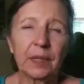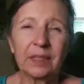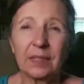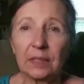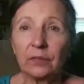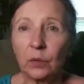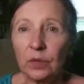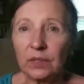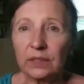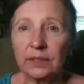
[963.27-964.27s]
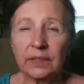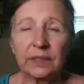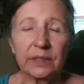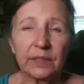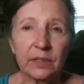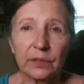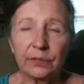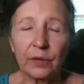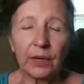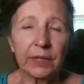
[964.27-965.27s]
see if you can enlist a
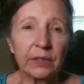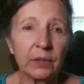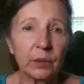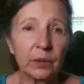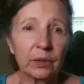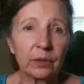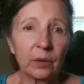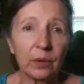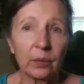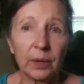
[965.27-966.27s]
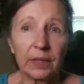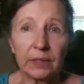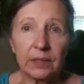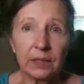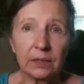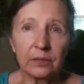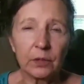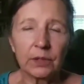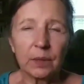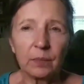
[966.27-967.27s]
friend or, or a relative
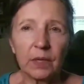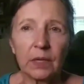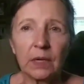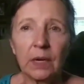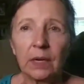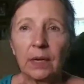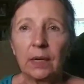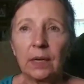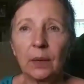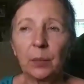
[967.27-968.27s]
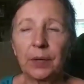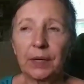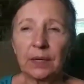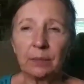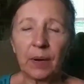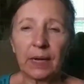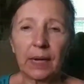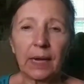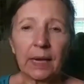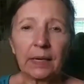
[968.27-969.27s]
or something but in my
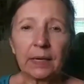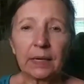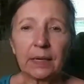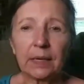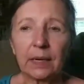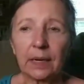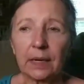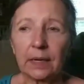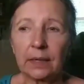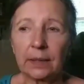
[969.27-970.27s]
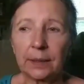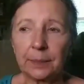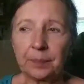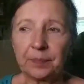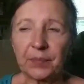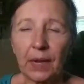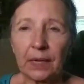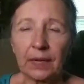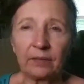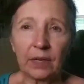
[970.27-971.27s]
attic, um, I
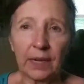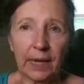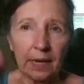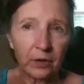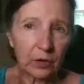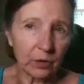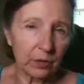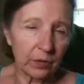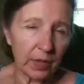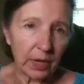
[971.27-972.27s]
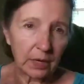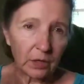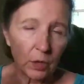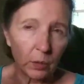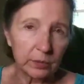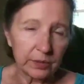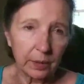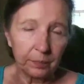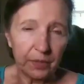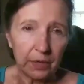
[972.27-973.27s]
have a ladder that goes
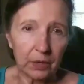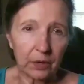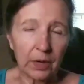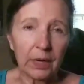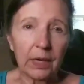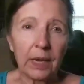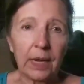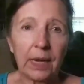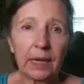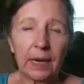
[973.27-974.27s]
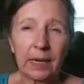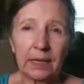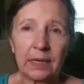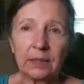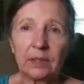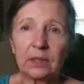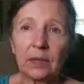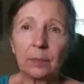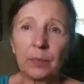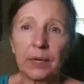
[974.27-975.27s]
up there, and I need
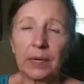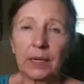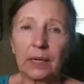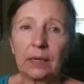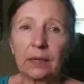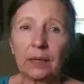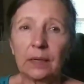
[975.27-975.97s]
somebody,